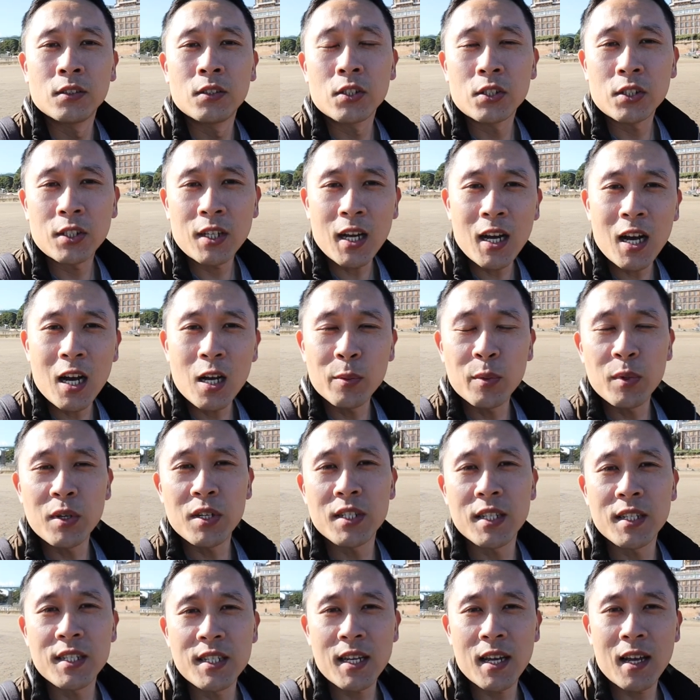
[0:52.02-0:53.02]
Scarborough
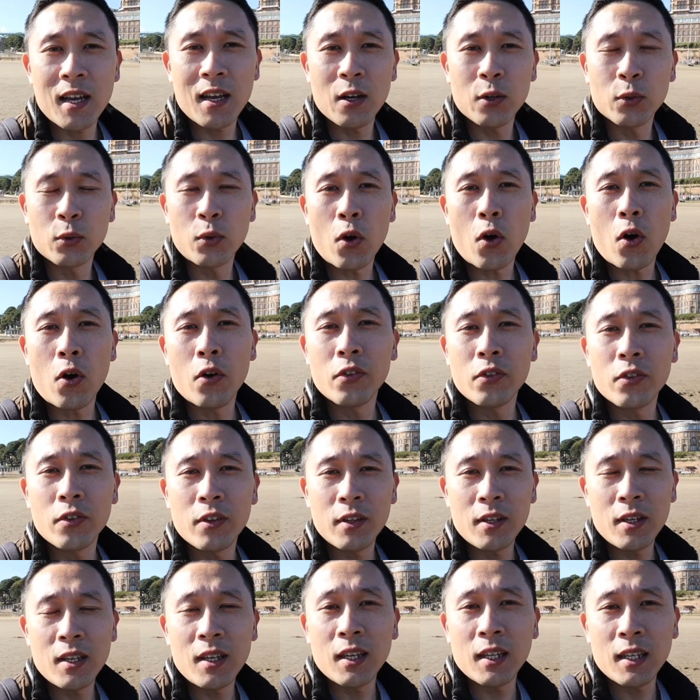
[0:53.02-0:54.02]
is a town on
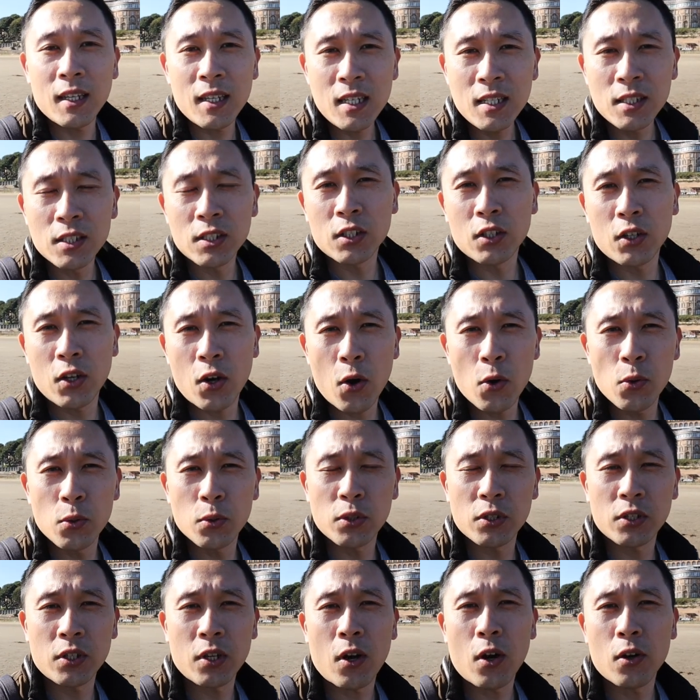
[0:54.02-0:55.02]
the east
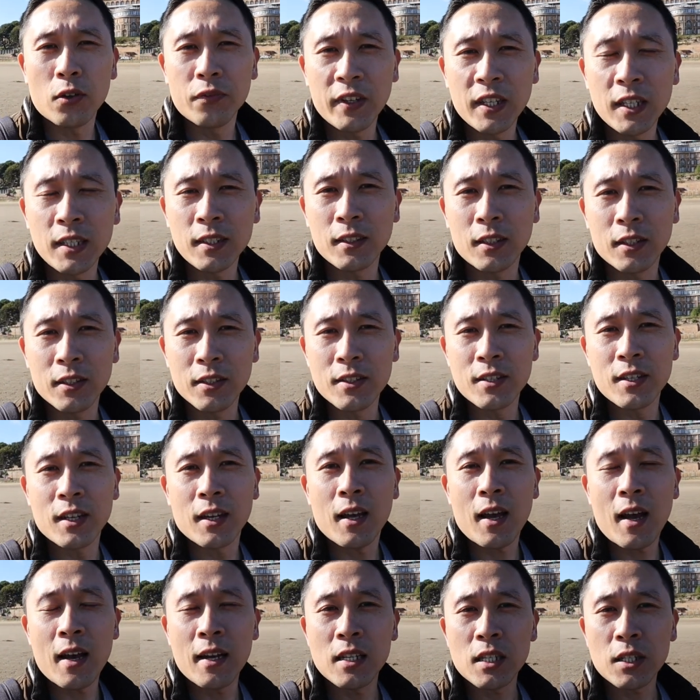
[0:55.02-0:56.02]
coast of England
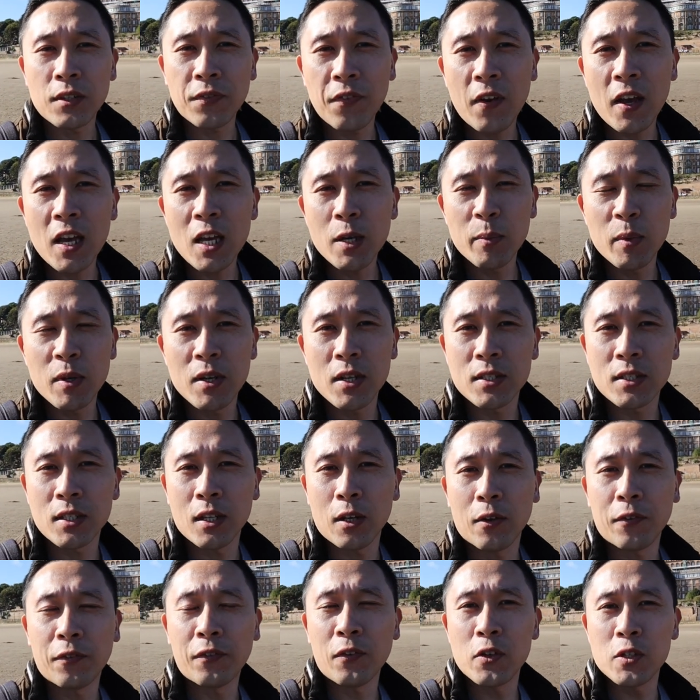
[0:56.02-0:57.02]
and it's famous
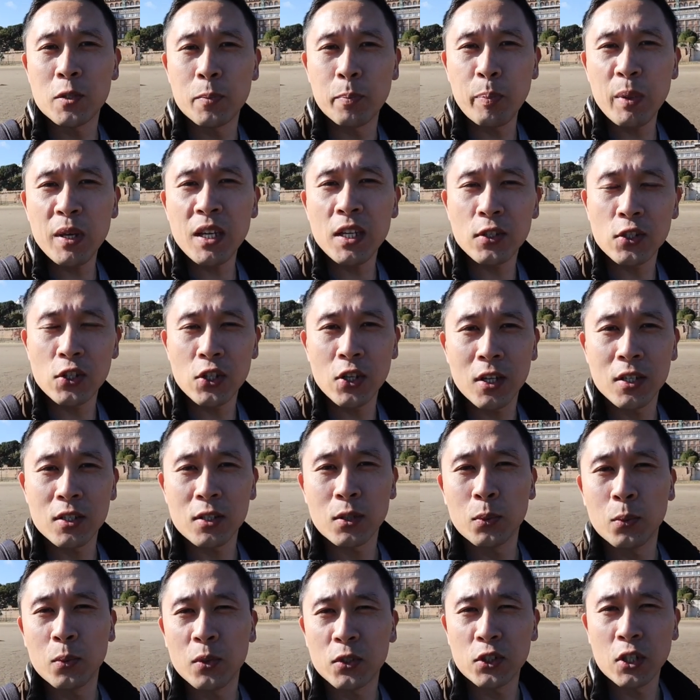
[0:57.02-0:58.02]
for its
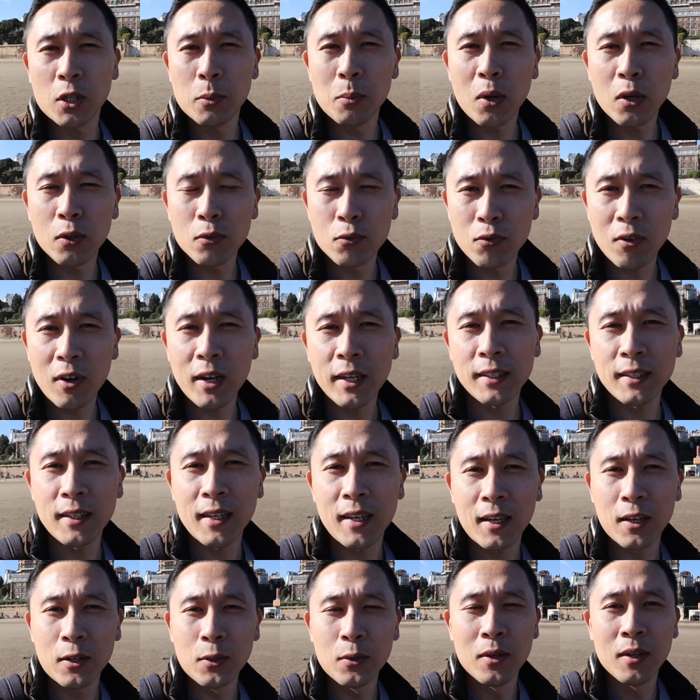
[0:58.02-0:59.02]
beaches, which I'm on right
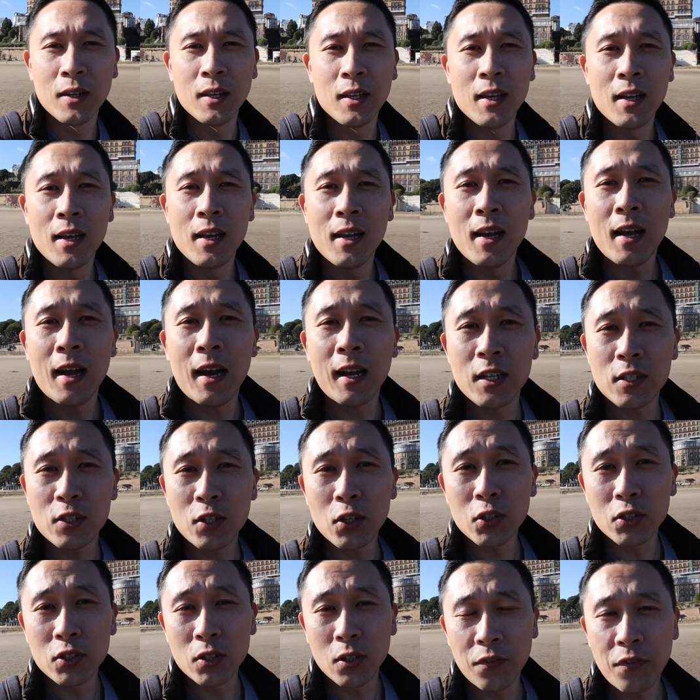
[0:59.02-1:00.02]
now, and it's
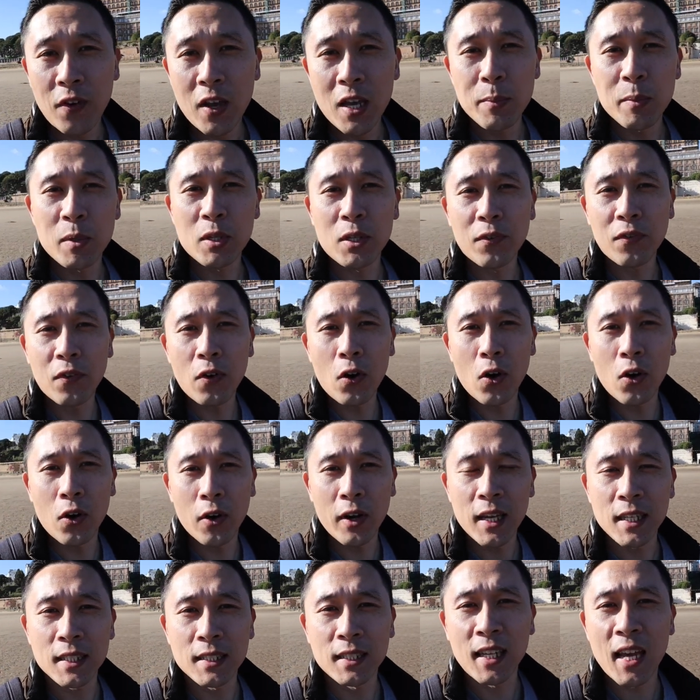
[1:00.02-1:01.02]
also famous
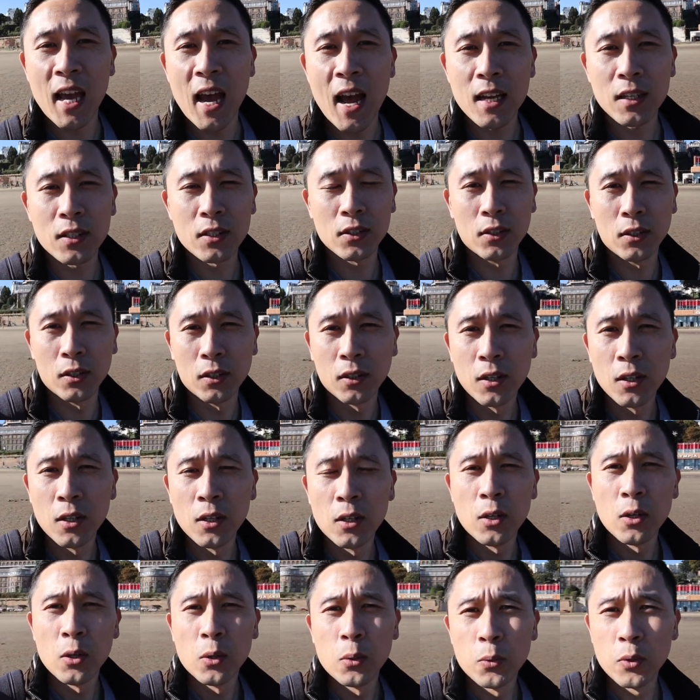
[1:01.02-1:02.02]
for its castle,
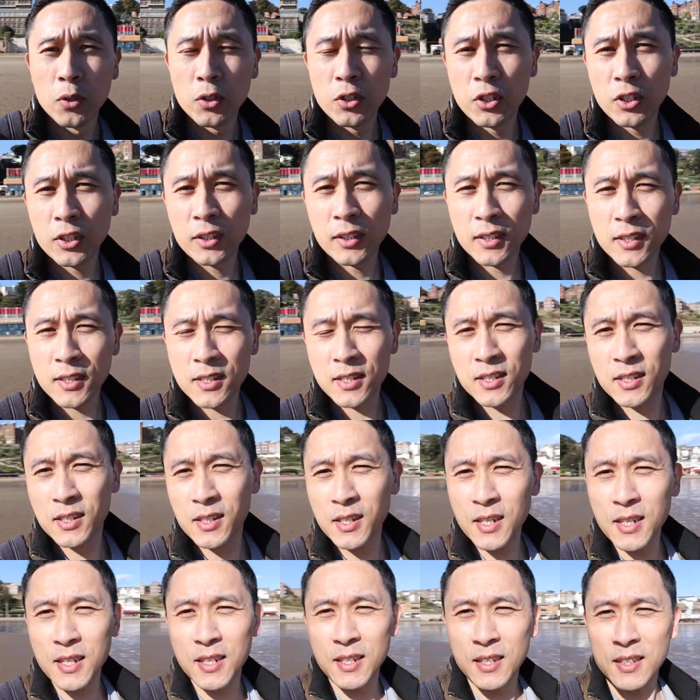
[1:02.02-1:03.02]
which you can
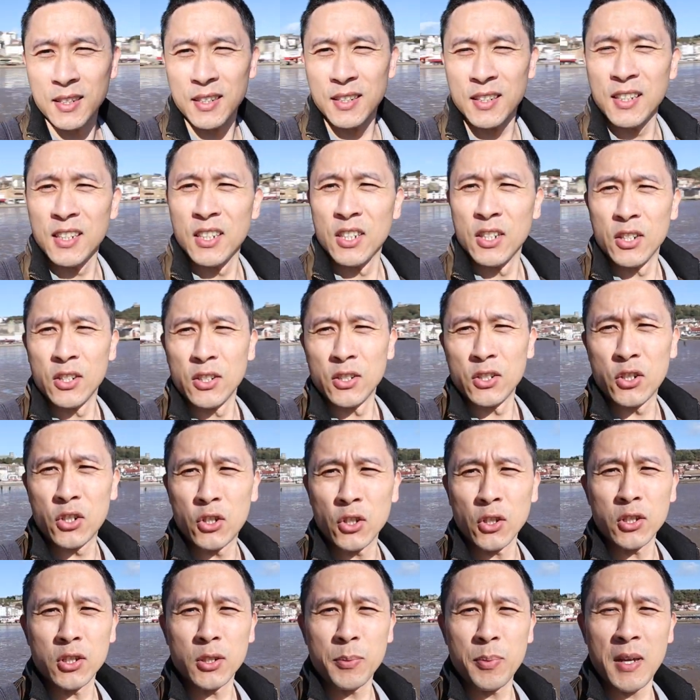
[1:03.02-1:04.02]
see
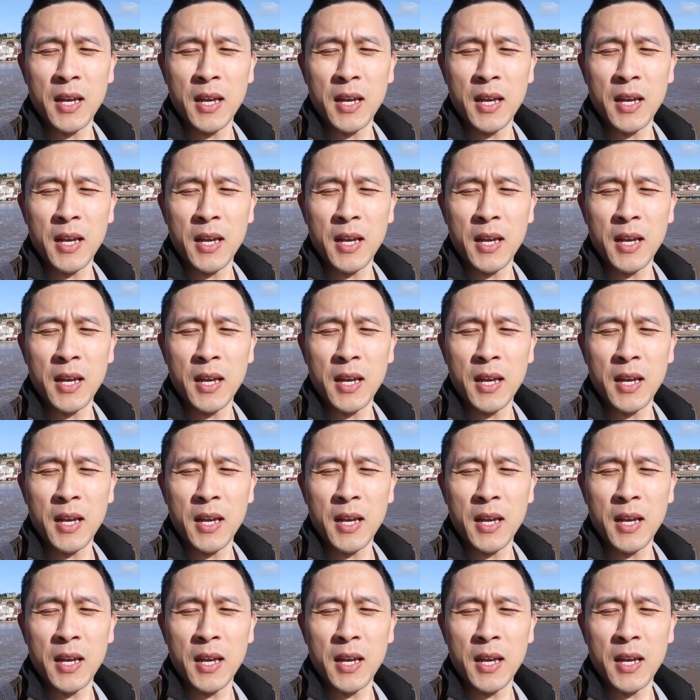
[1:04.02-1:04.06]
just